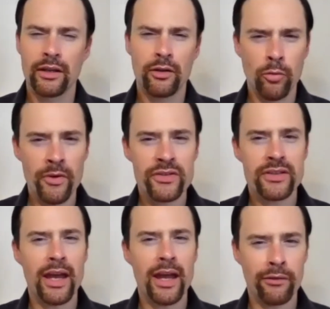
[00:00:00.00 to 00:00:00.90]

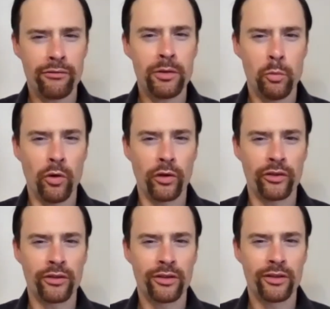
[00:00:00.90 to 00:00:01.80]
almost
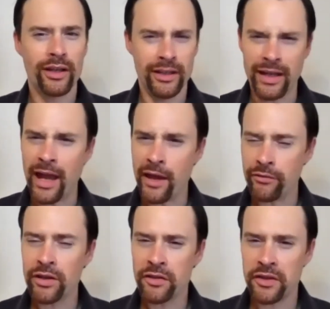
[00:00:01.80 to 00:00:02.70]
everyone and
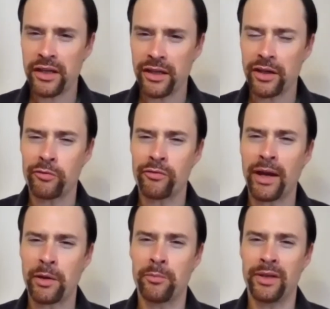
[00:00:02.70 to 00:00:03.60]
everything
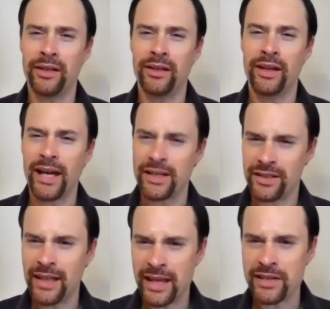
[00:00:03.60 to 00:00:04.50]
around me has a
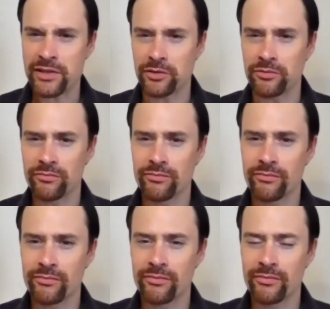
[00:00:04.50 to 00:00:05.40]
lesson
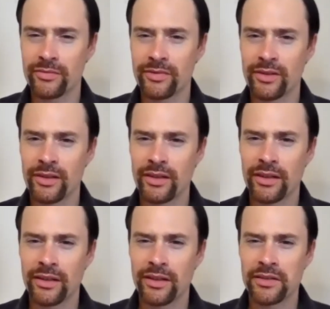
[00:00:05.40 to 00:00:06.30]

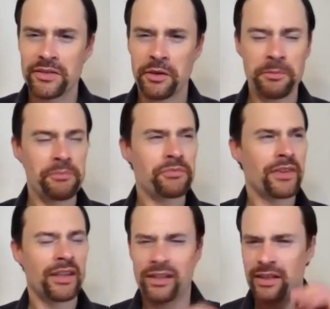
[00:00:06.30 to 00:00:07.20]
so
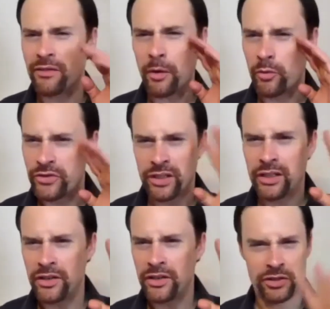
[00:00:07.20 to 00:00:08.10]
if I want to learn